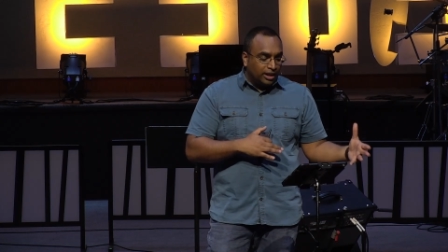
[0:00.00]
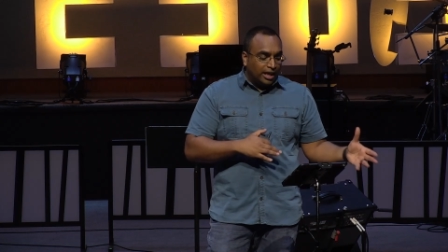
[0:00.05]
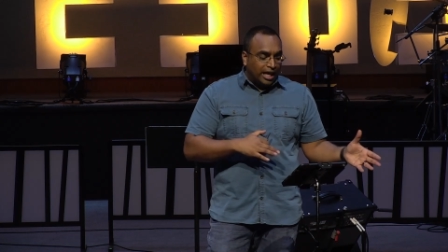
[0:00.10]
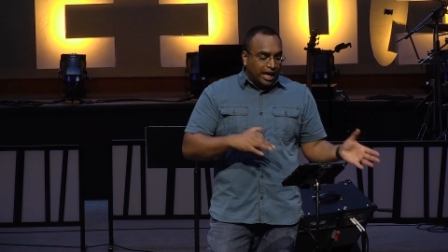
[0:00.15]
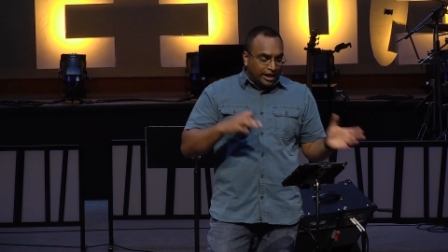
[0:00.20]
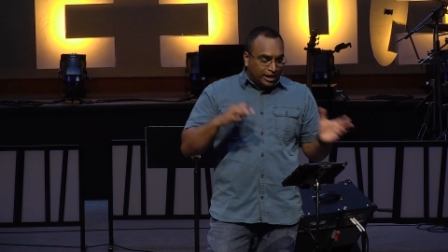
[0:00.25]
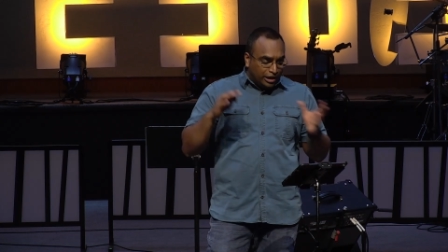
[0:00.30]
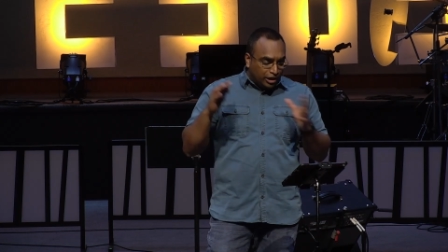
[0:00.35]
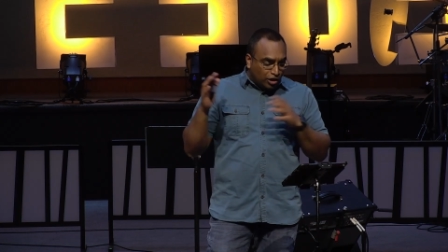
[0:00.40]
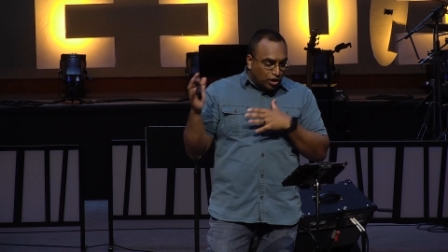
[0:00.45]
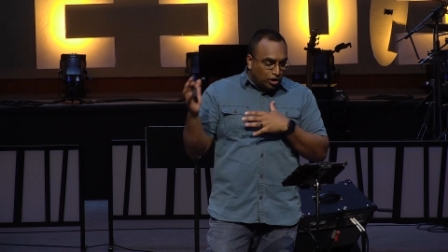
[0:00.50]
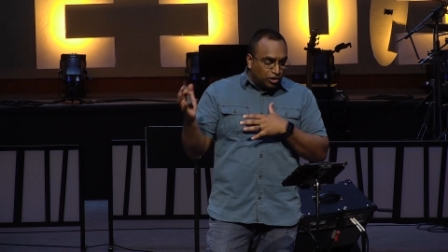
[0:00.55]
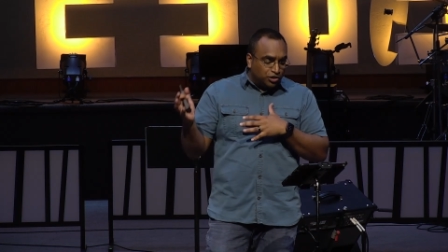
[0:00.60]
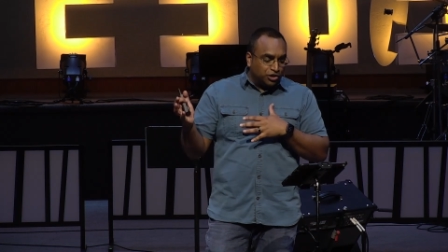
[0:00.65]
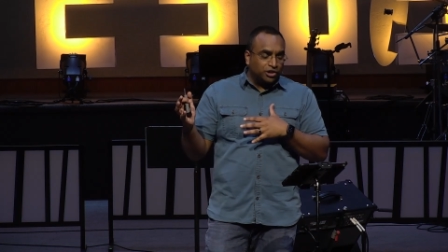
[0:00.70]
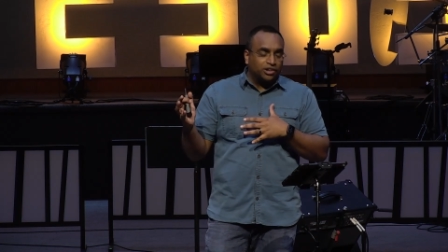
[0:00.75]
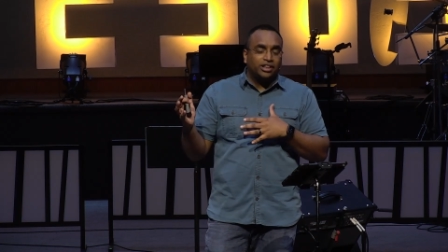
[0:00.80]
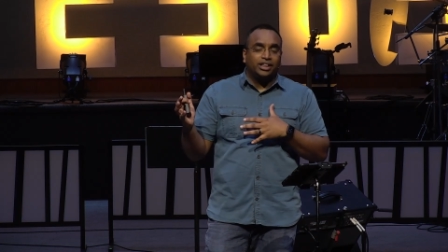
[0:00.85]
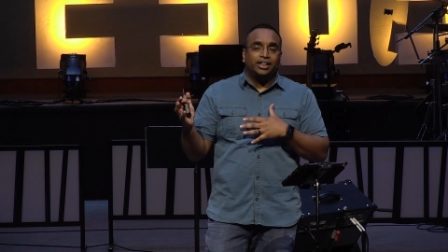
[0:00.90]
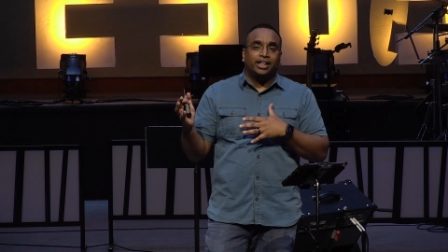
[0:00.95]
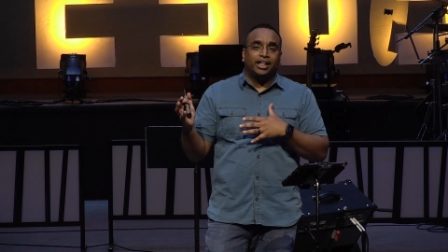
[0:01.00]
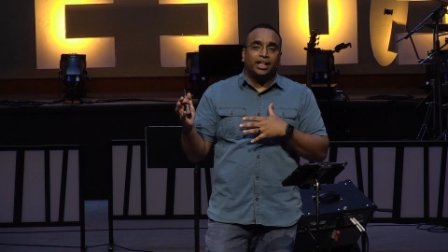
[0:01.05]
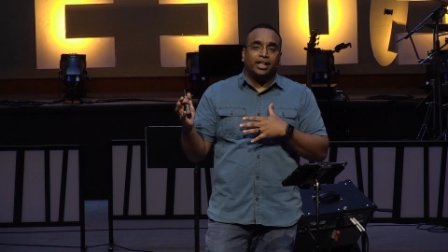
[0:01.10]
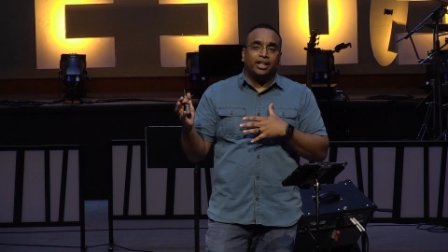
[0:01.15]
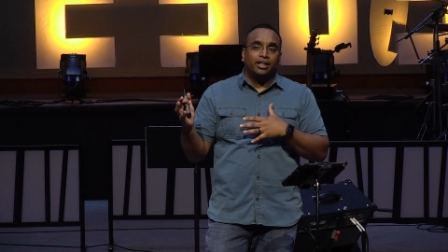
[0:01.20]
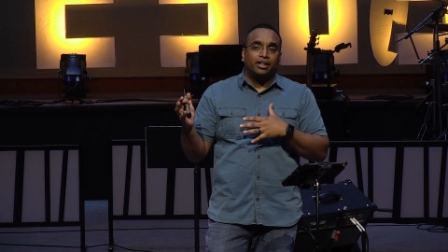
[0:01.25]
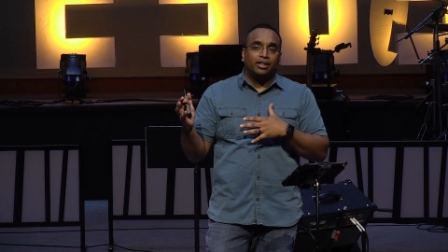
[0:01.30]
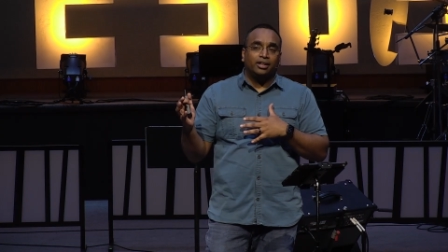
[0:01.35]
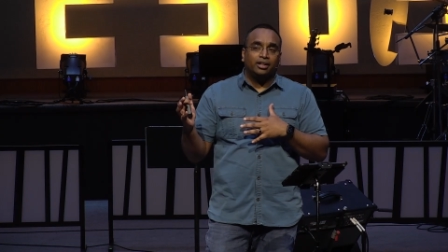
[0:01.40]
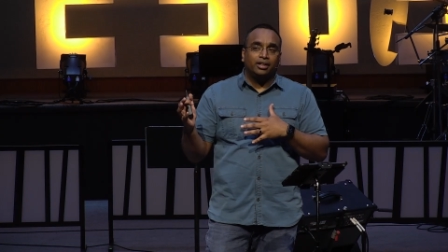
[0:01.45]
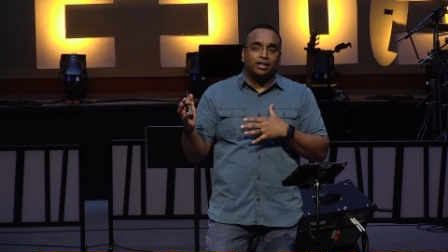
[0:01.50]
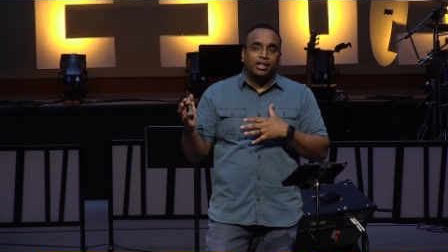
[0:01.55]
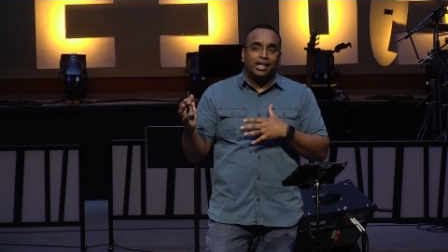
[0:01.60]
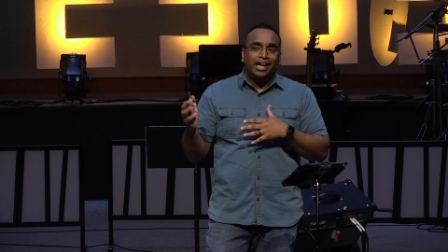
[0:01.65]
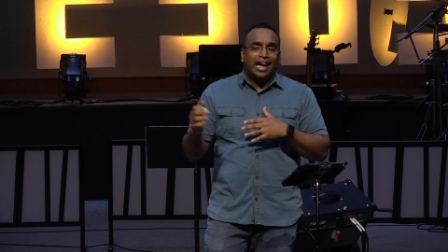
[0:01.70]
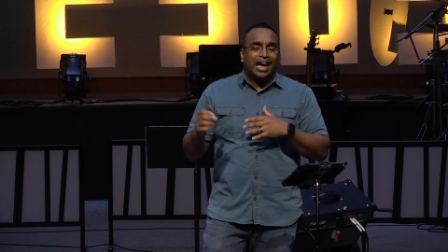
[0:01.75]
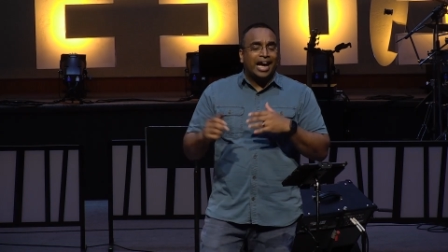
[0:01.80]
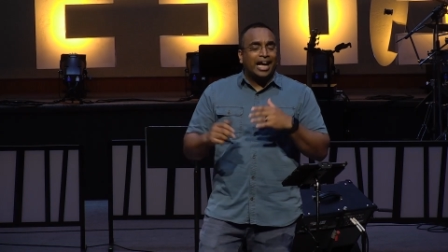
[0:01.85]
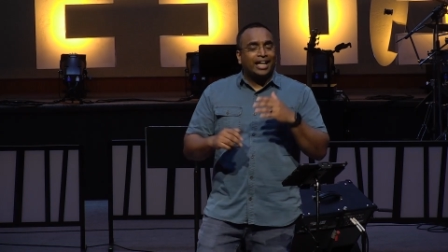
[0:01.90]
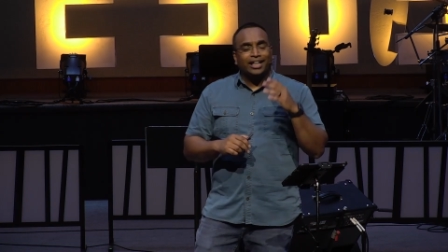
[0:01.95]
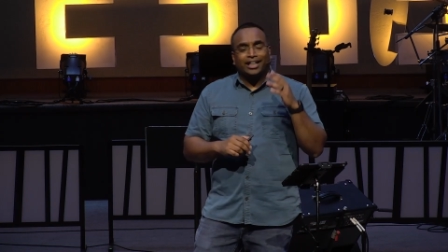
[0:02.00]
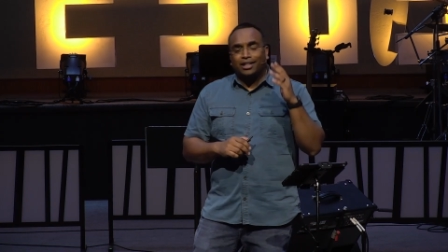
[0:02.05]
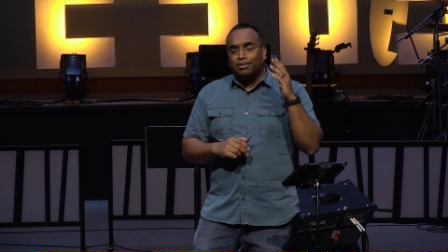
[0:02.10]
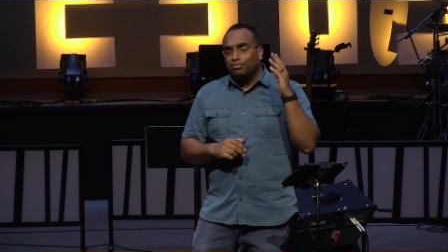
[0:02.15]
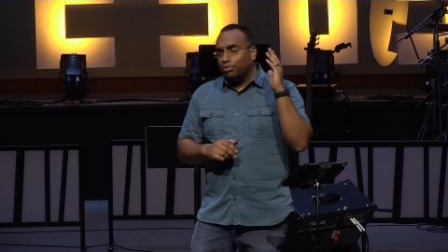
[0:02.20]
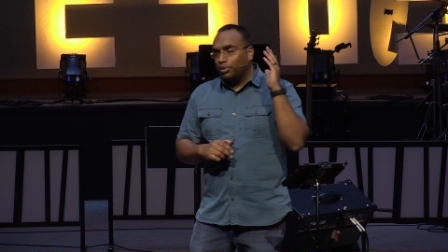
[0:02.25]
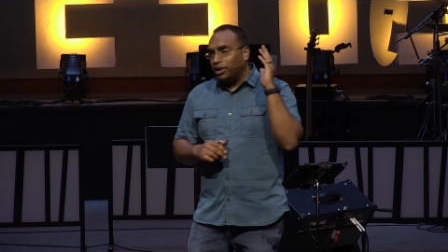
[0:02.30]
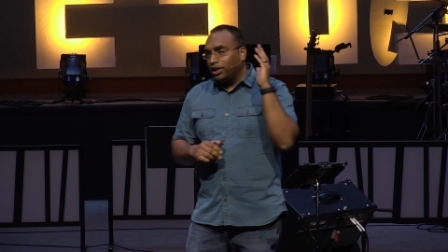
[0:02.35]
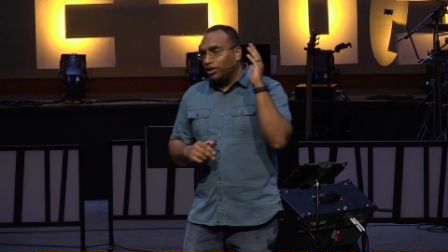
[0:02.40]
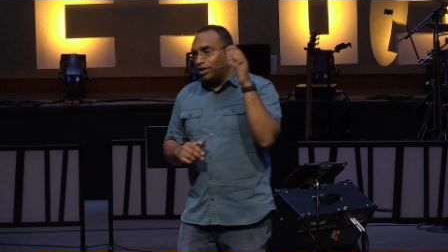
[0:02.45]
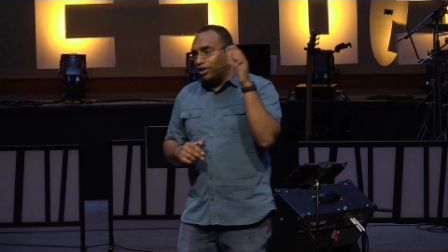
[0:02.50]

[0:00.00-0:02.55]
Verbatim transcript: and in culture today. And it can bring